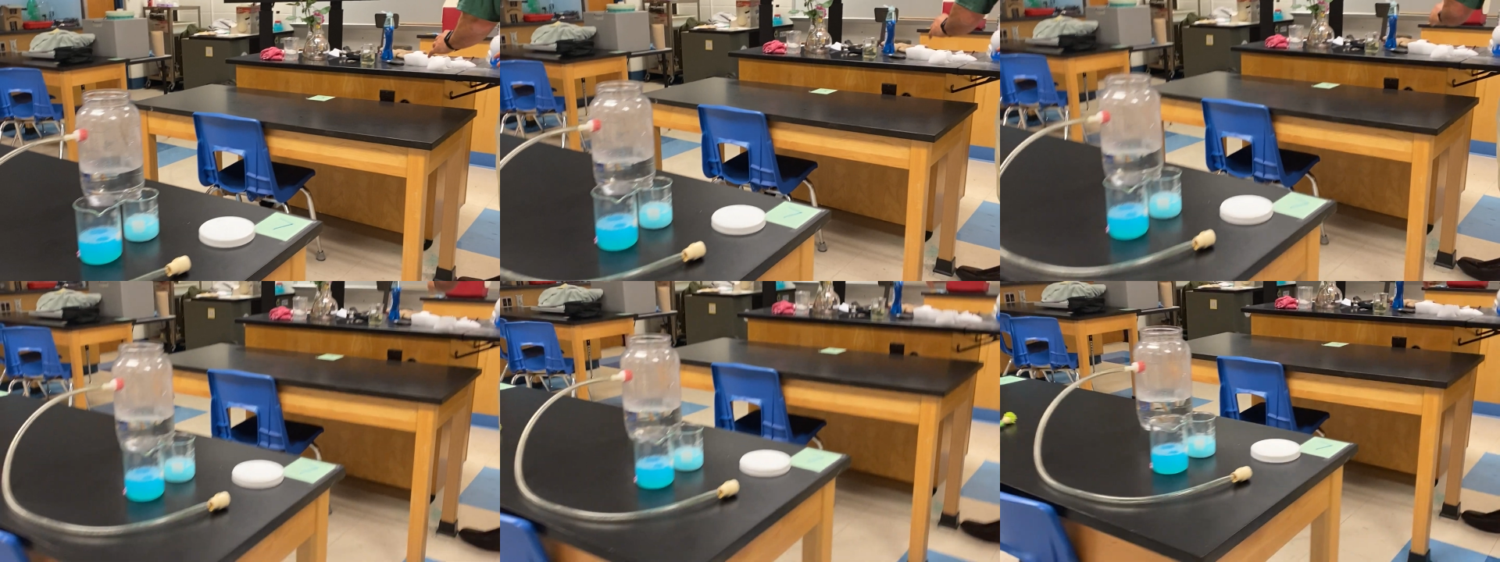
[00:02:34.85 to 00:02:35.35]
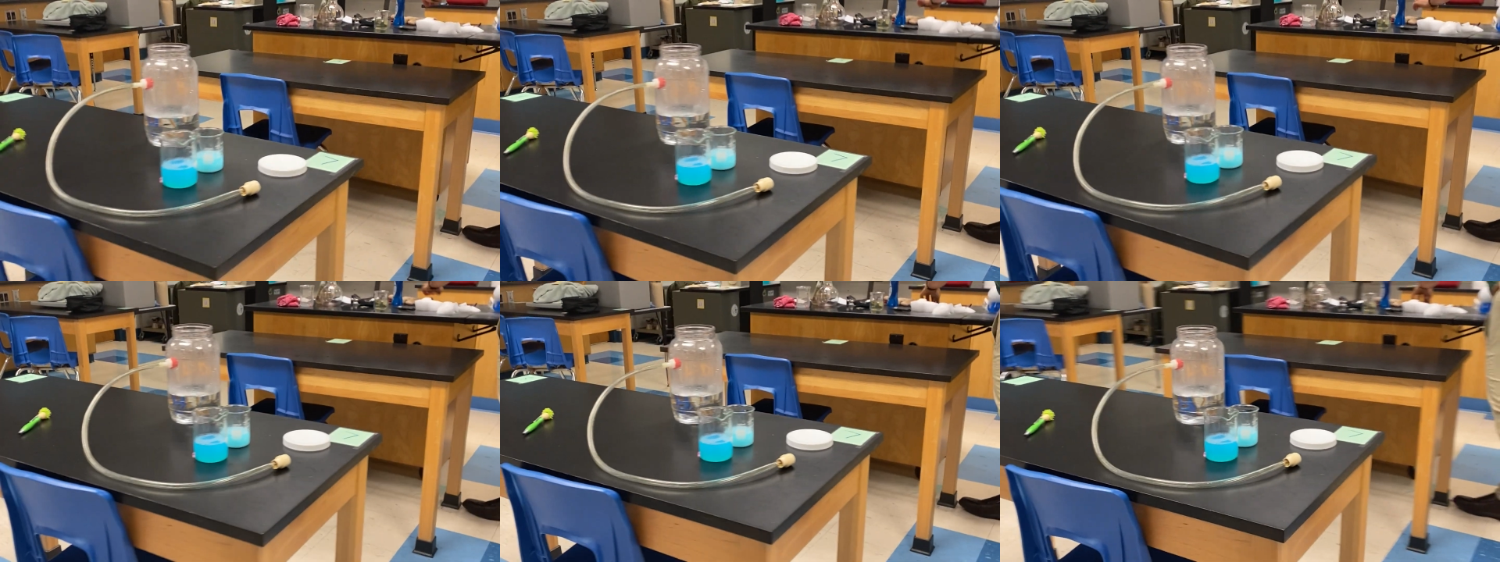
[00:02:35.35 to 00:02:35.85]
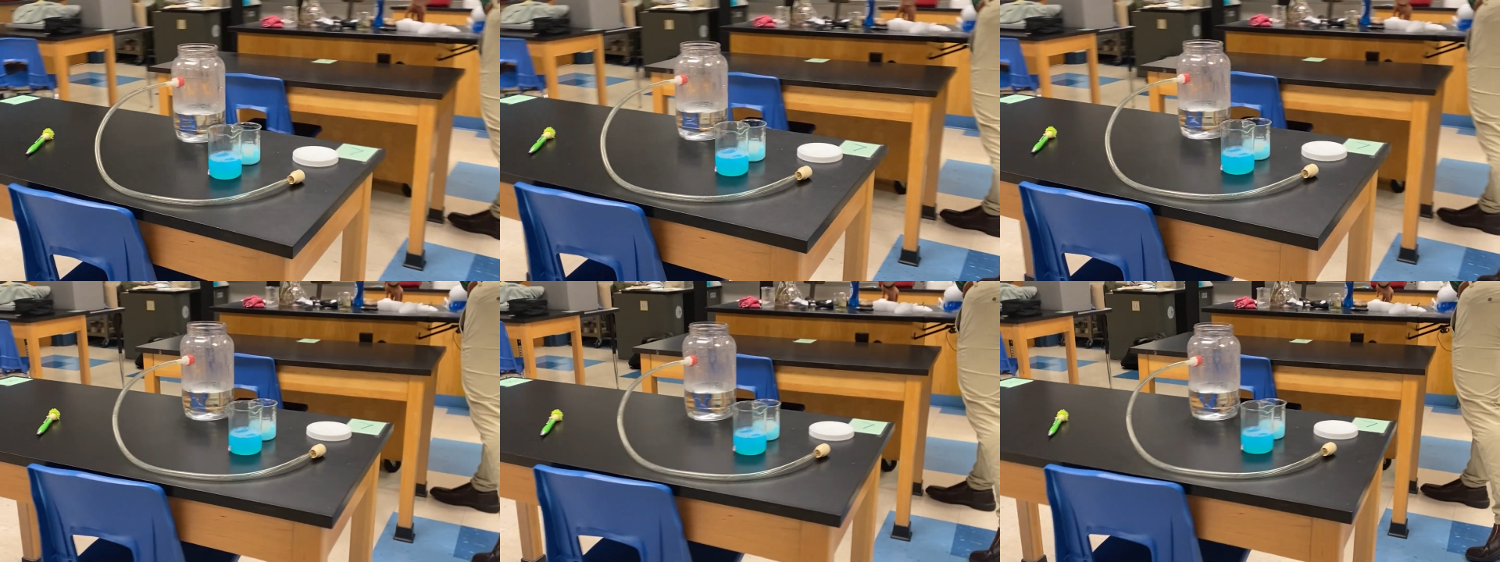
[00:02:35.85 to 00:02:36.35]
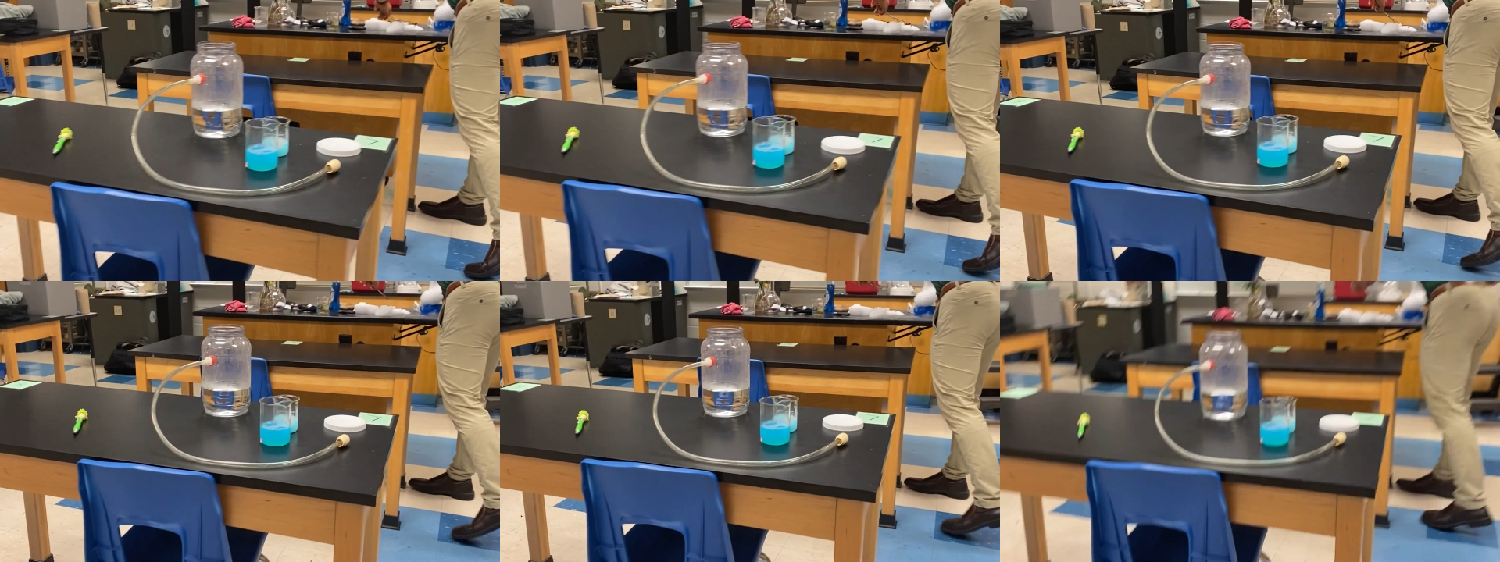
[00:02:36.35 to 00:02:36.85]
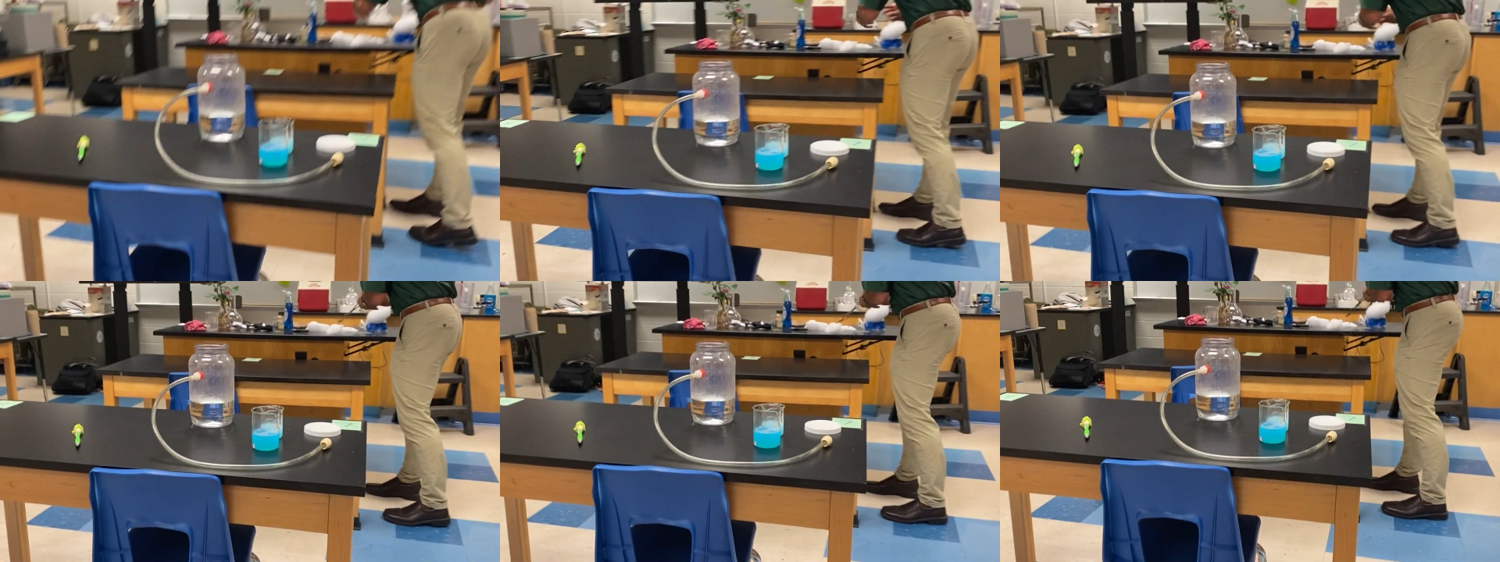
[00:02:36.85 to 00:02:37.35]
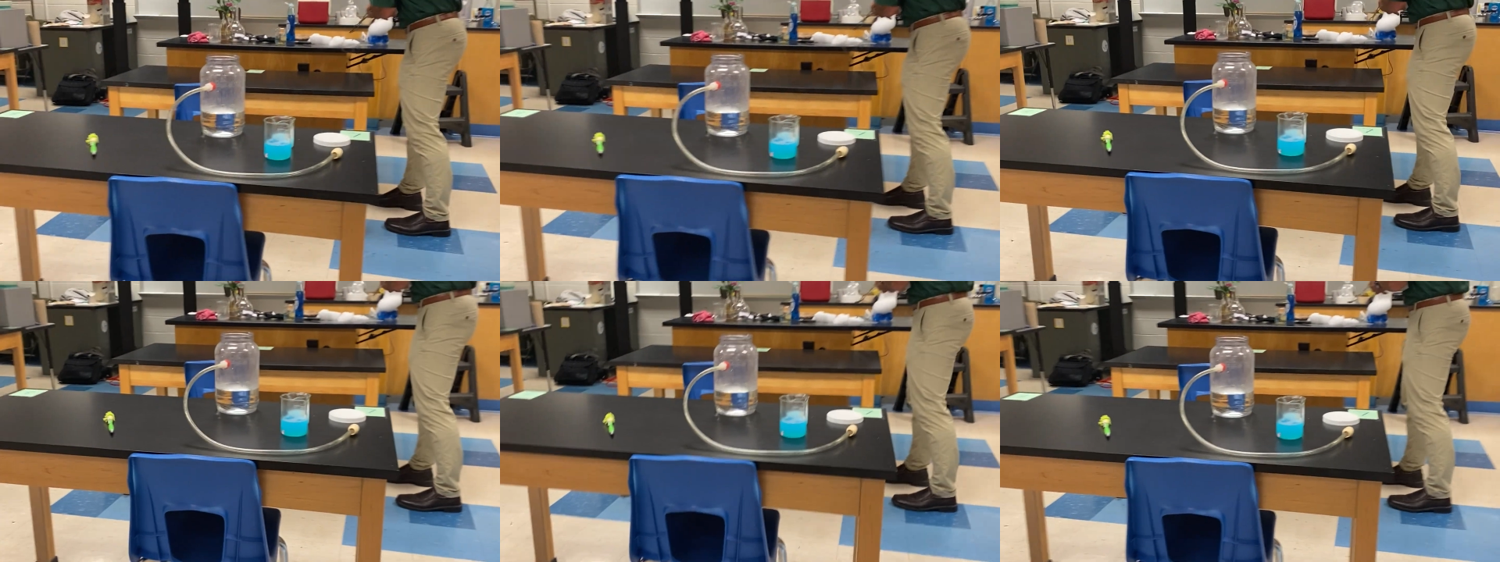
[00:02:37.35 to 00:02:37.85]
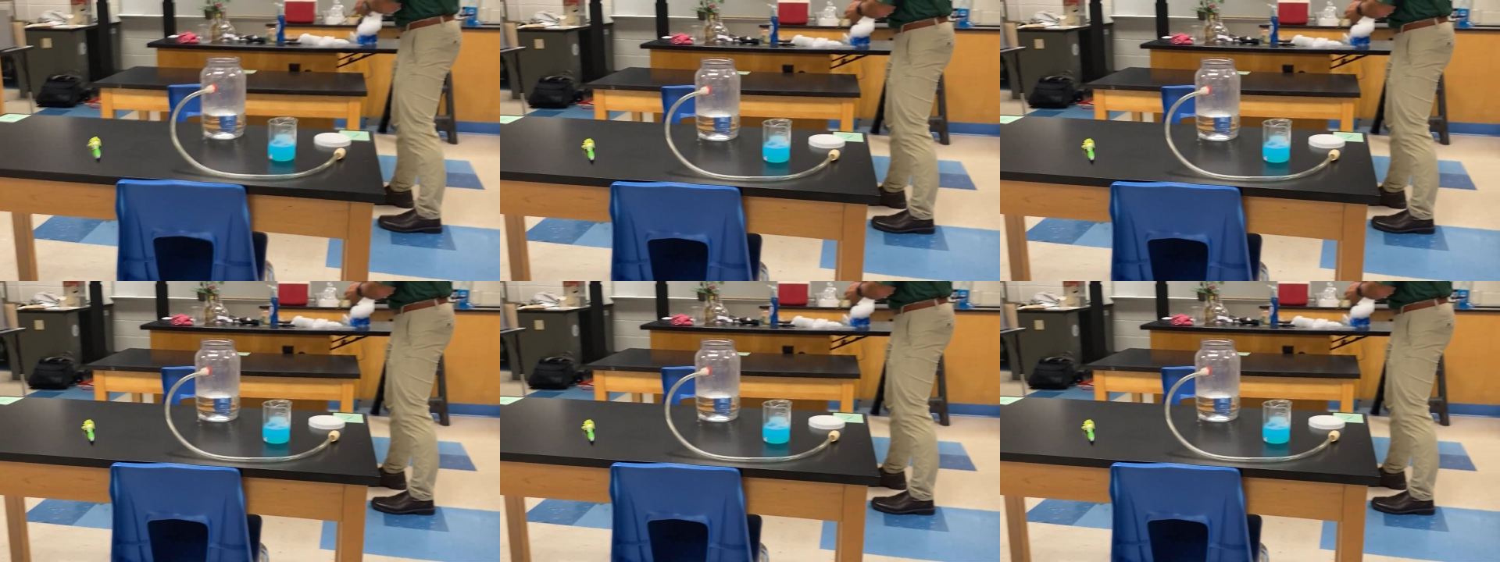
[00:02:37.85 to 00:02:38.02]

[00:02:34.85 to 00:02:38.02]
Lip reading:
Nobody's mouth can be seen.